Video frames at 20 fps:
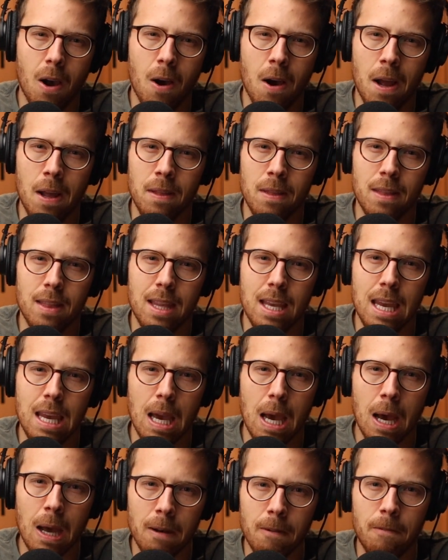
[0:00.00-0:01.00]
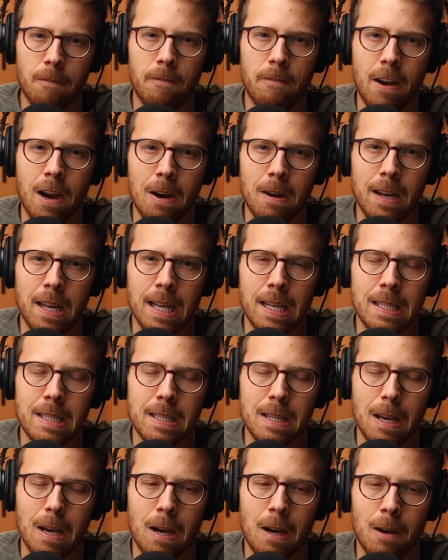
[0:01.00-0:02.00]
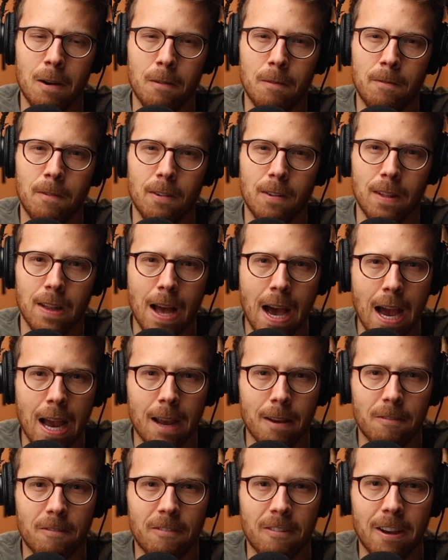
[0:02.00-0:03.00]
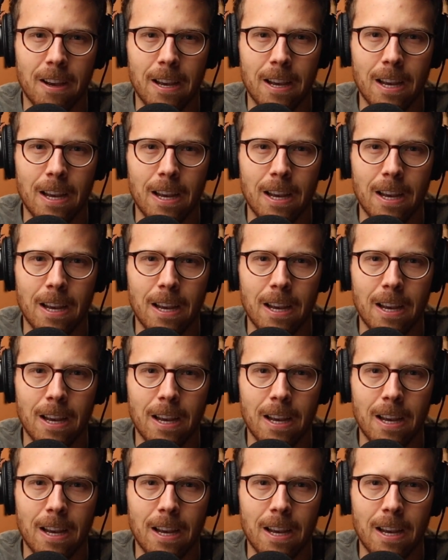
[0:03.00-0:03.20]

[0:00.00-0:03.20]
on the unfairness of life.